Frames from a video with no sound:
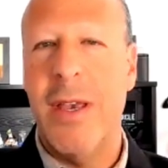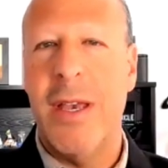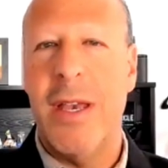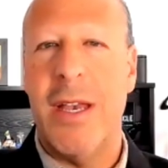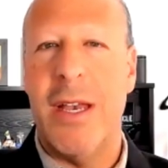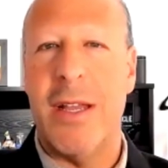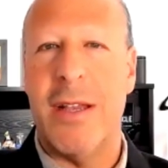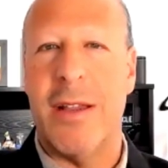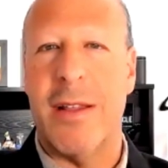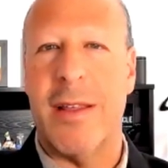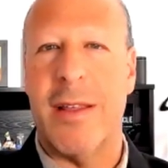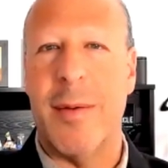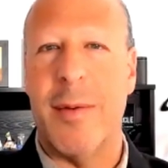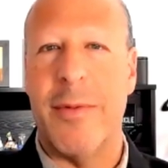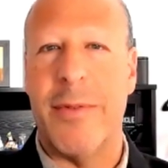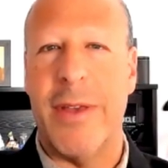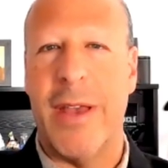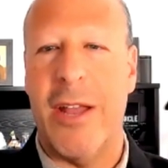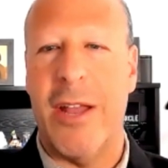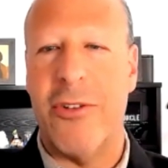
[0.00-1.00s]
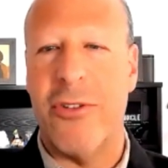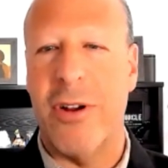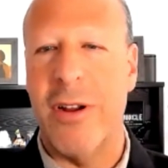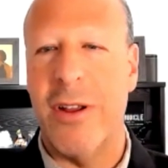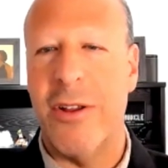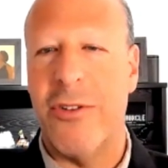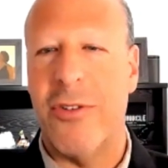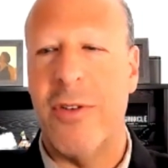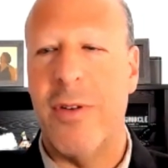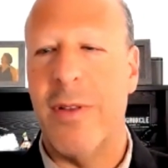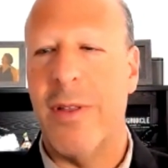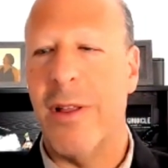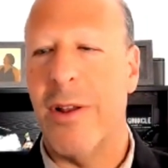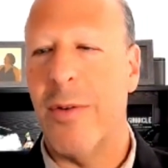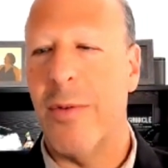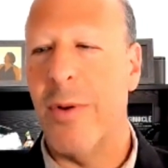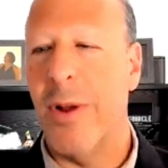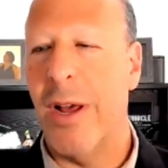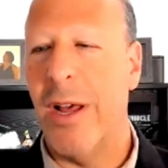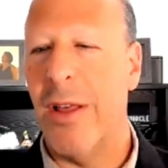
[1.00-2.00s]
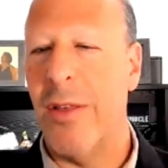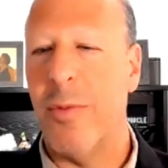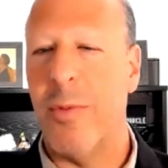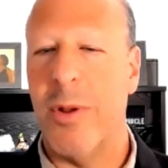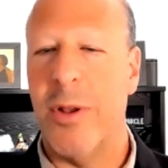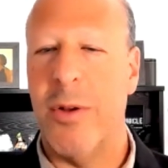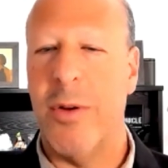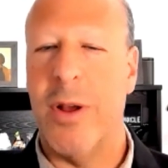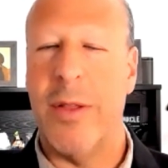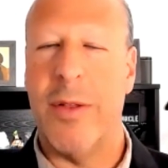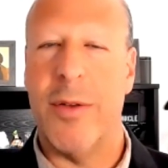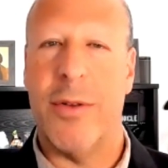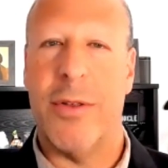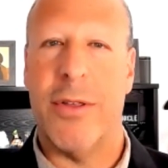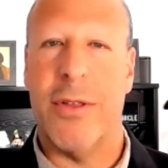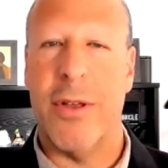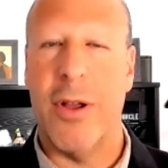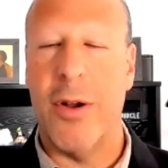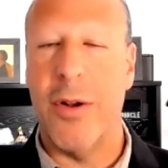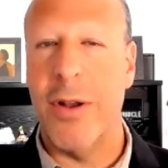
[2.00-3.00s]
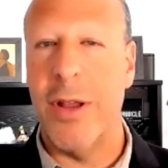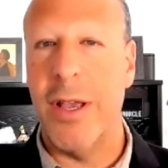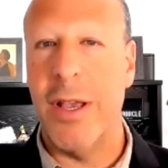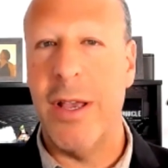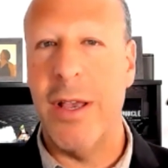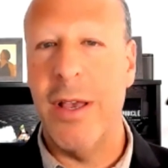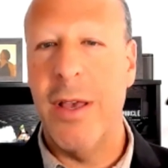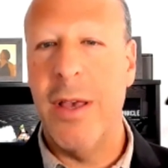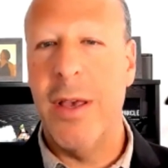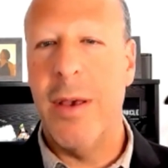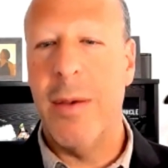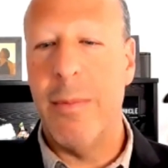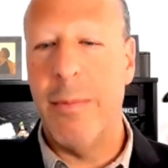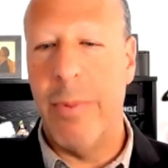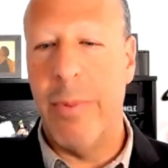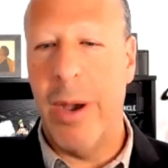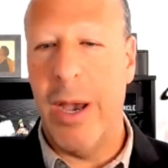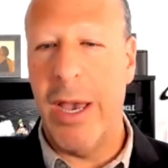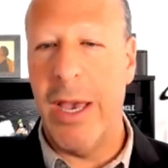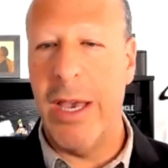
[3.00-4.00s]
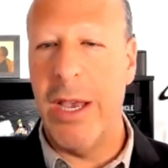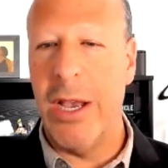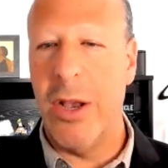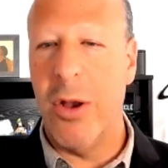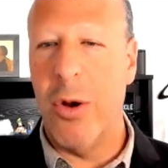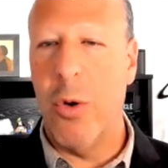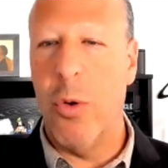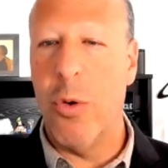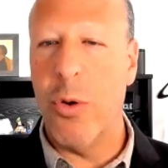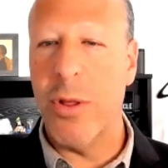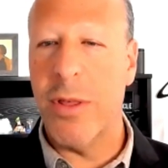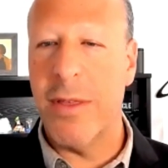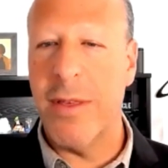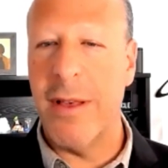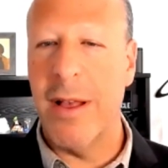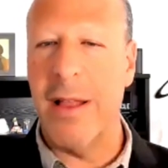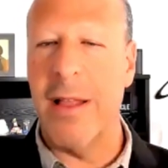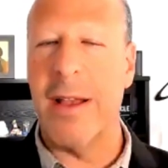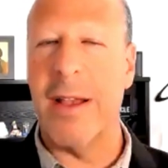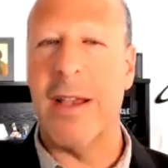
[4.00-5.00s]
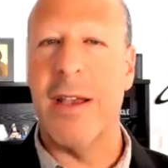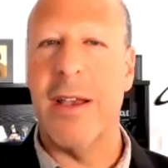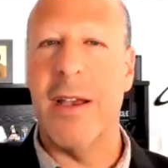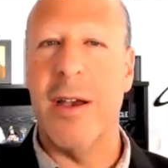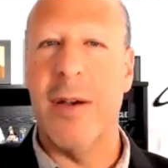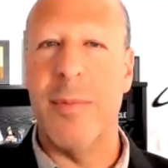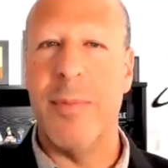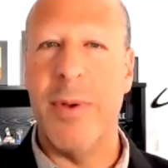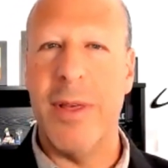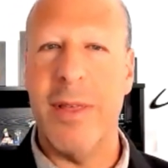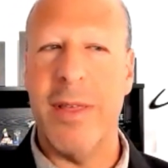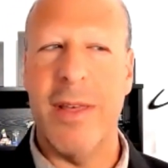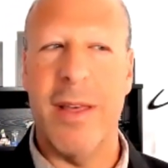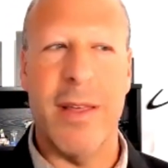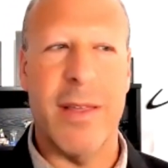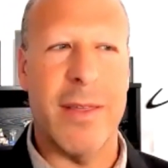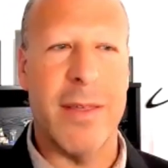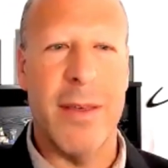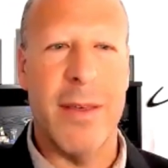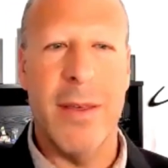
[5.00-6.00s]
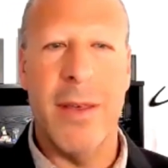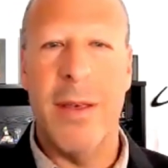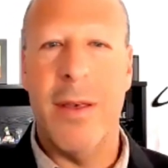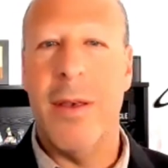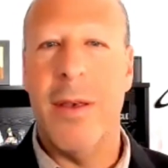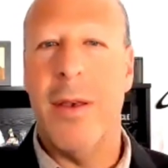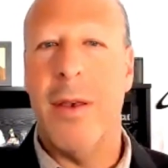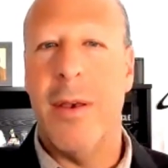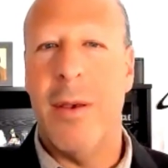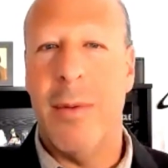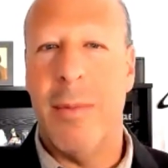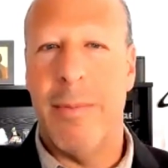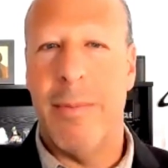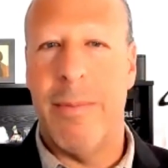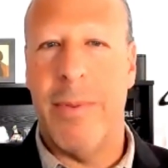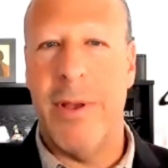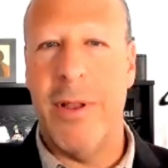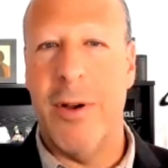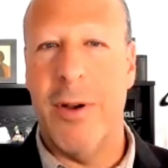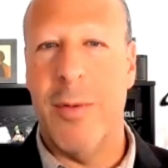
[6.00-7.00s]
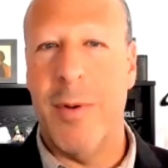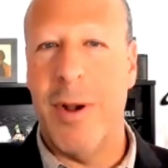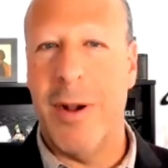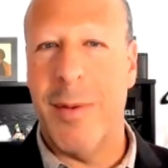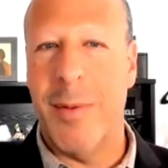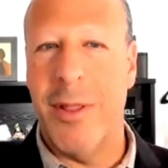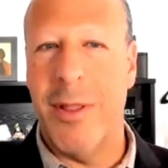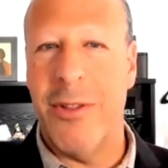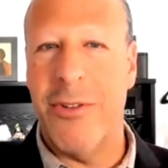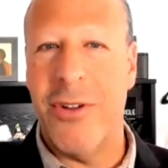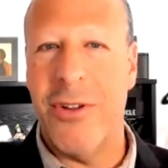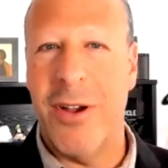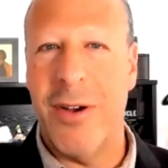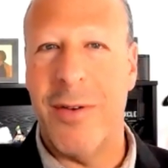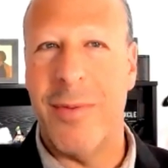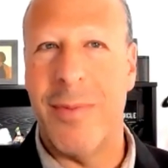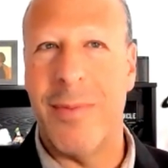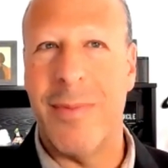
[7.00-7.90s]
into some of the HR issues that arise when you're either starting, buying, or selling a business. Peter, welcome to the show.